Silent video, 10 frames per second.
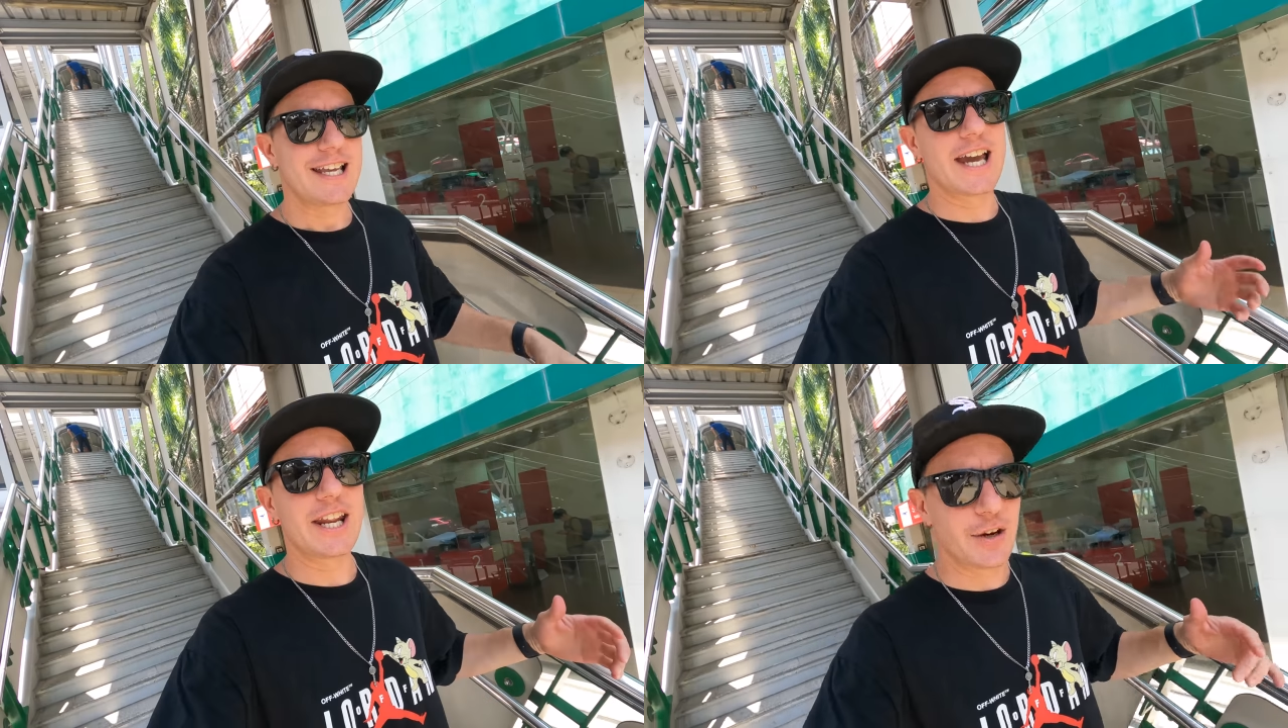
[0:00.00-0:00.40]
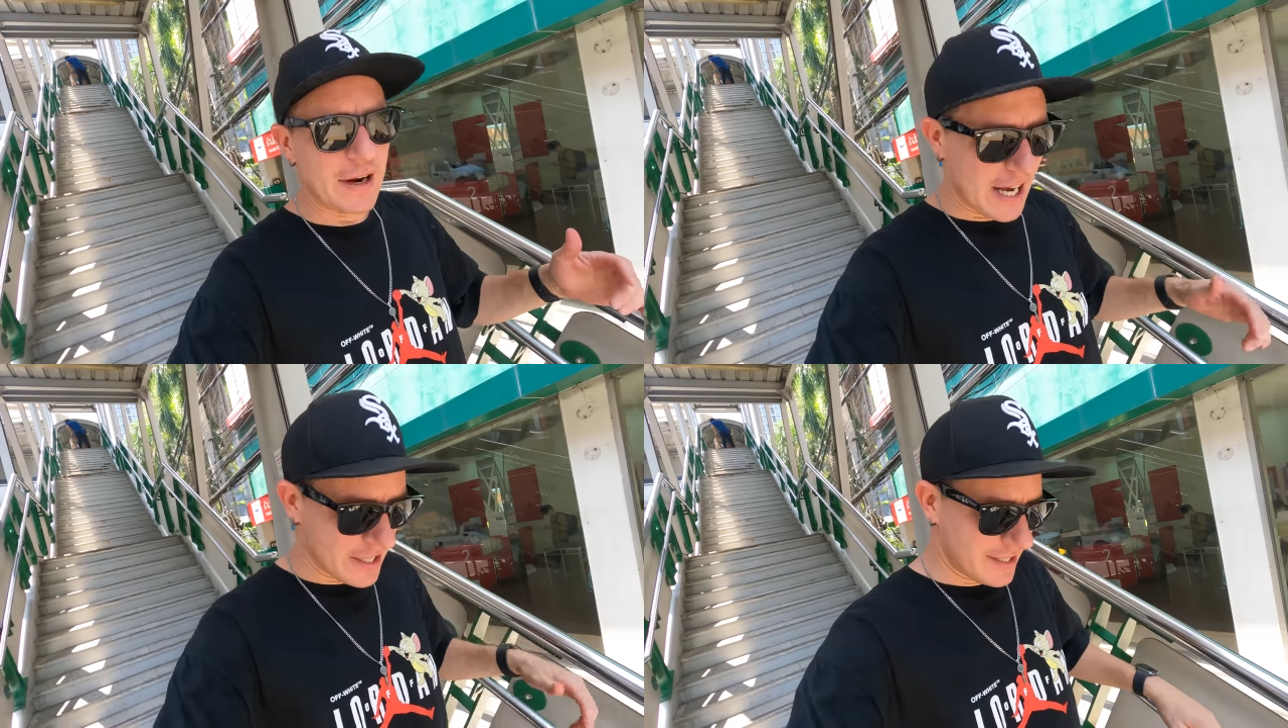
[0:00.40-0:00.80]
Getting
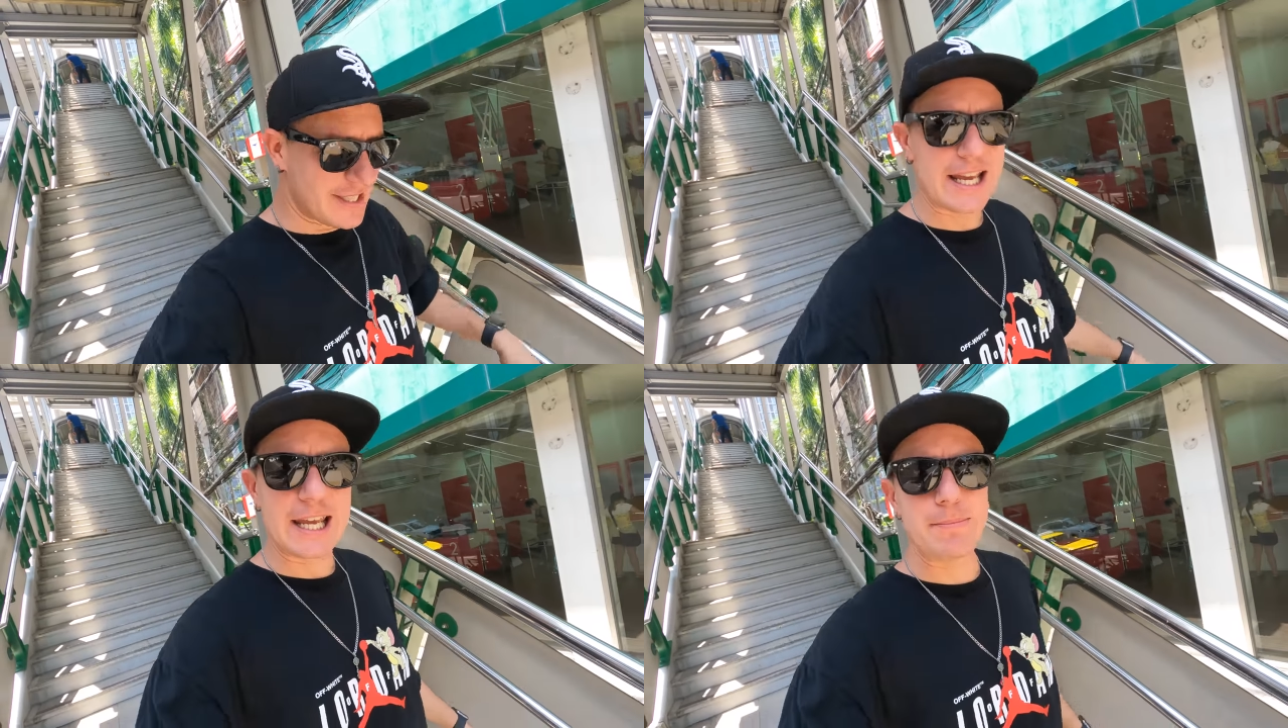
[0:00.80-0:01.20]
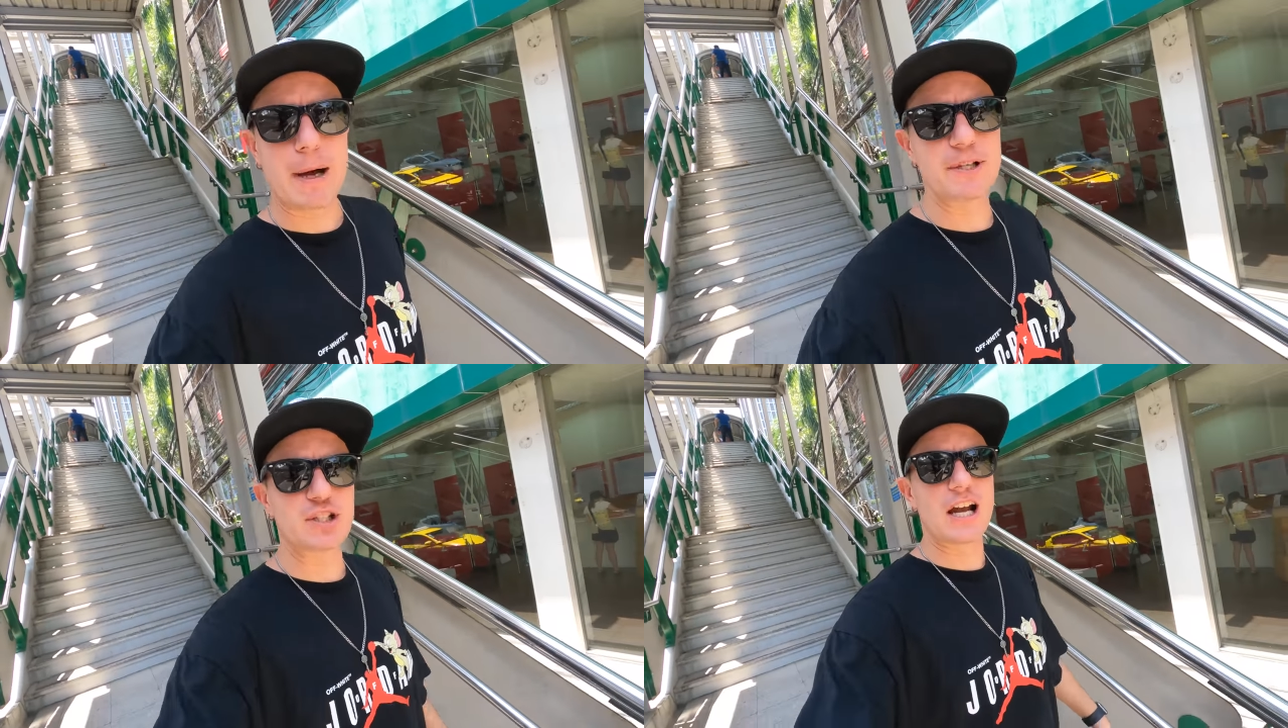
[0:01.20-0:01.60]
around and taking
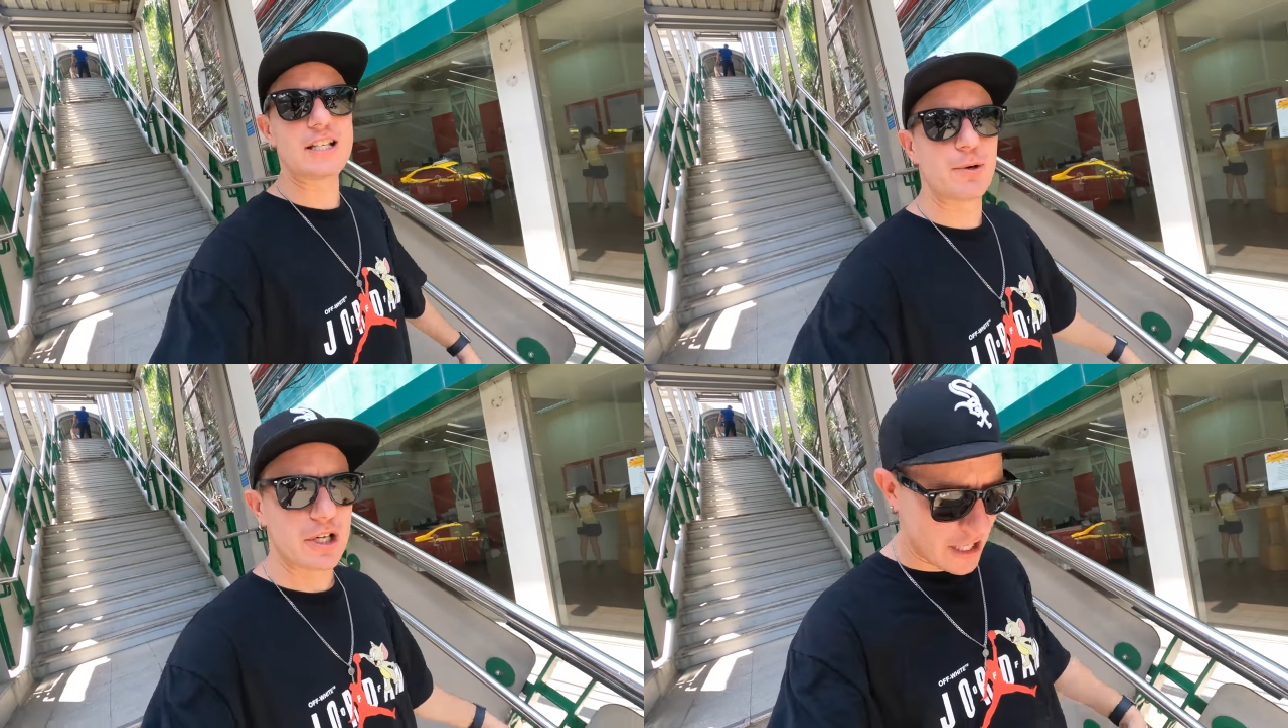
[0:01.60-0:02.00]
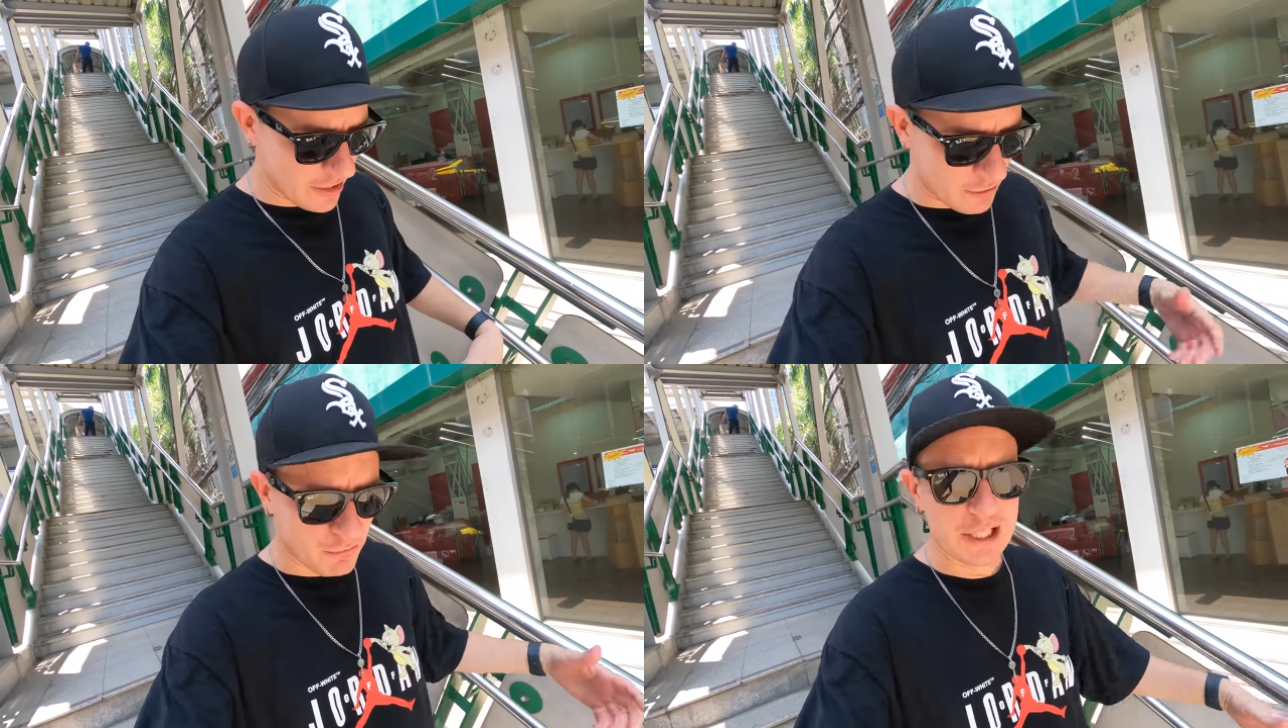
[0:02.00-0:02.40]
public transport here
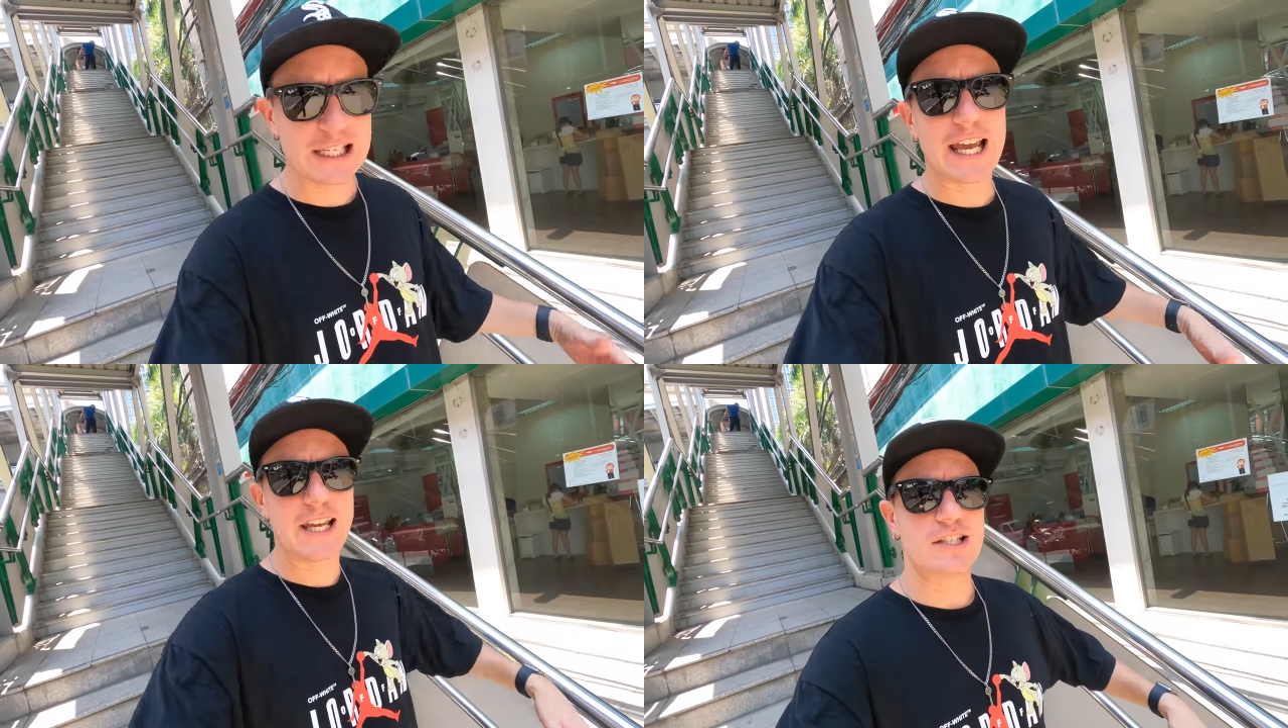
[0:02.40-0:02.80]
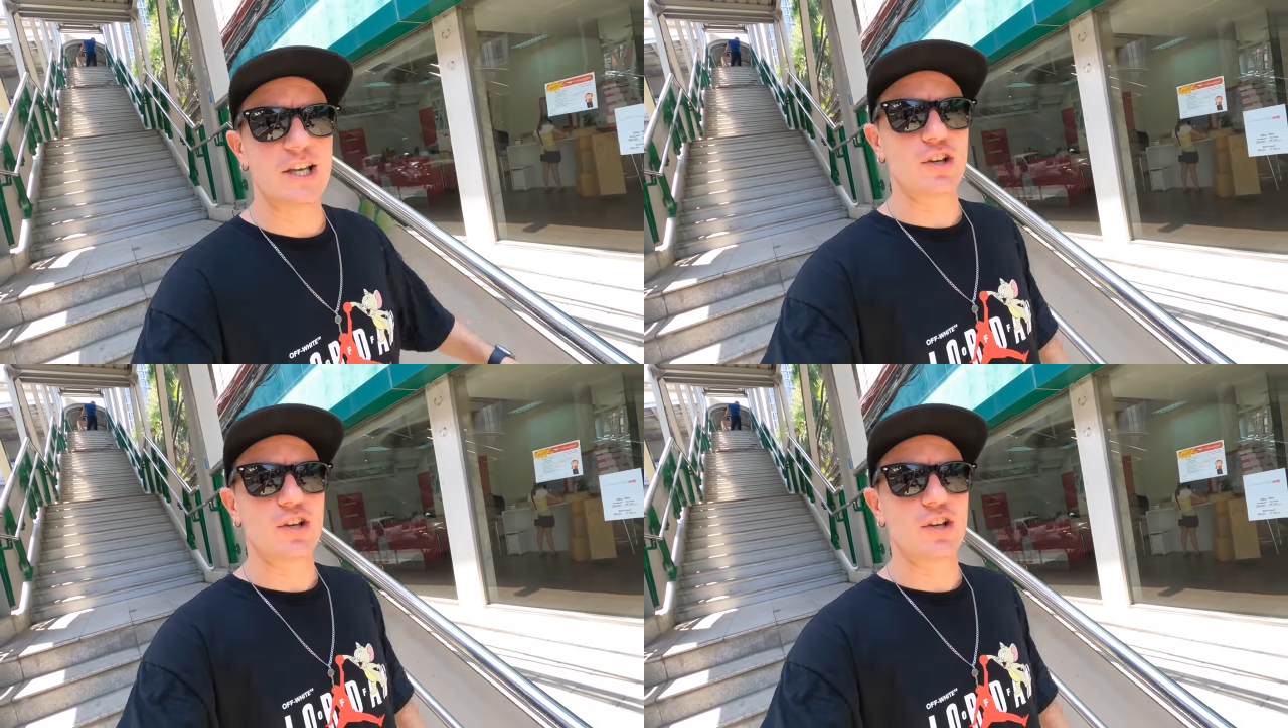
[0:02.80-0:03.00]
is really easy.